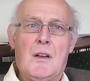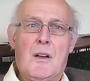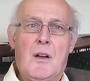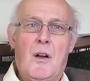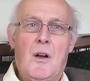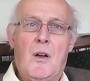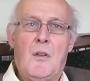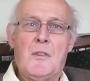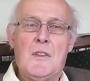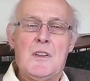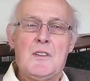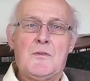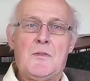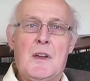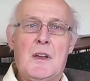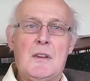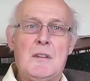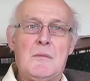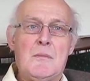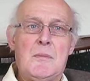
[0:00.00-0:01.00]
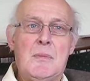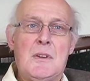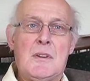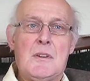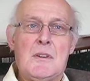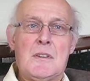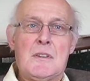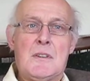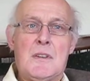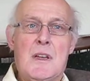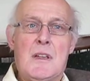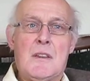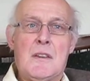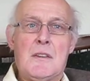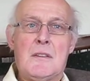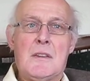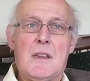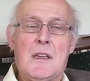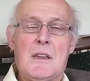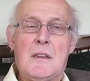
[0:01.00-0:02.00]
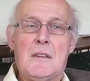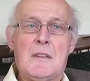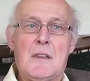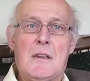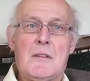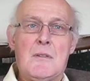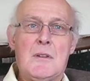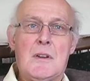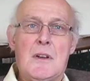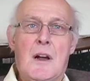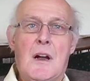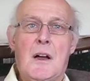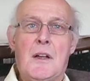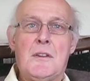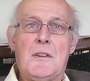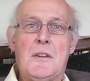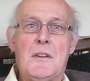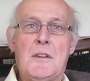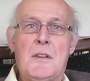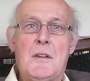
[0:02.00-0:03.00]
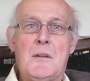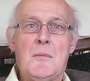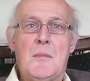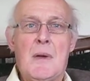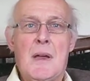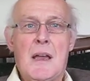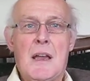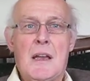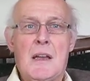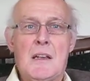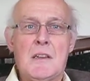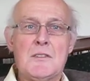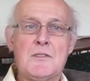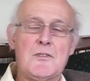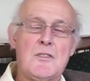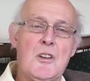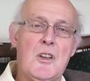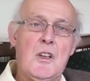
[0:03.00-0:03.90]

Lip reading: on this vein, because I think they regarded them as,